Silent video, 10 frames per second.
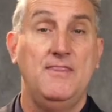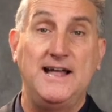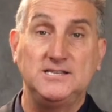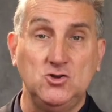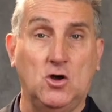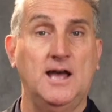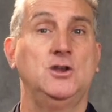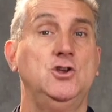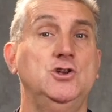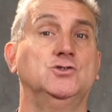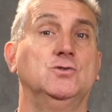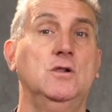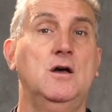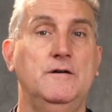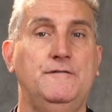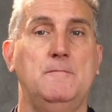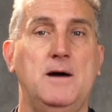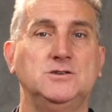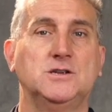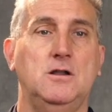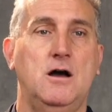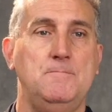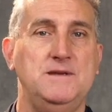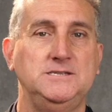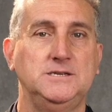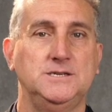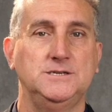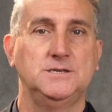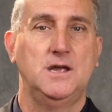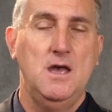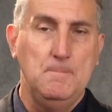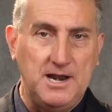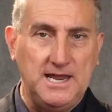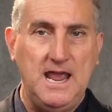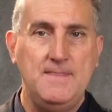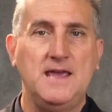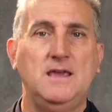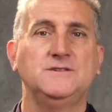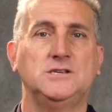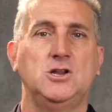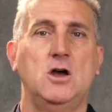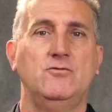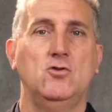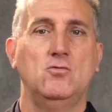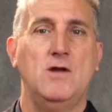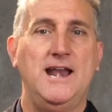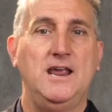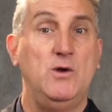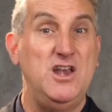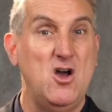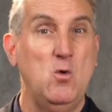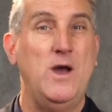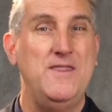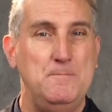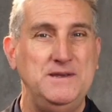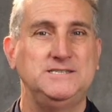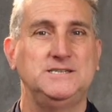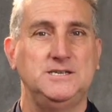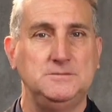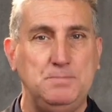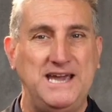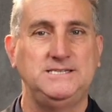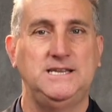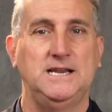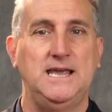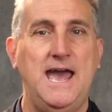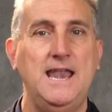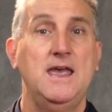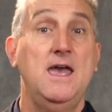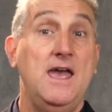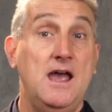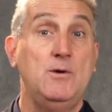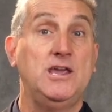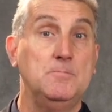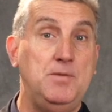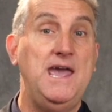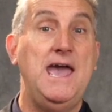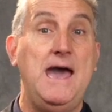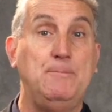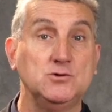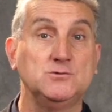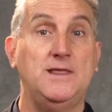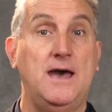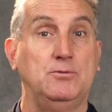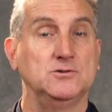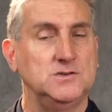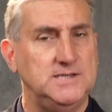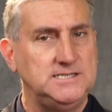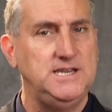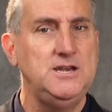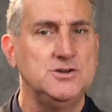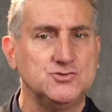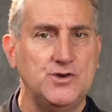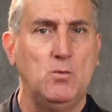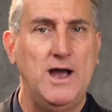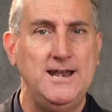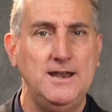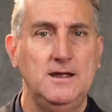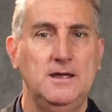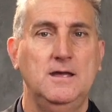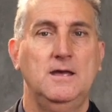That's not unusual for most client businesses. But again, that gives us an overall rating. We know where the business is basically at, and we compare apples with apples because that's industry weighted,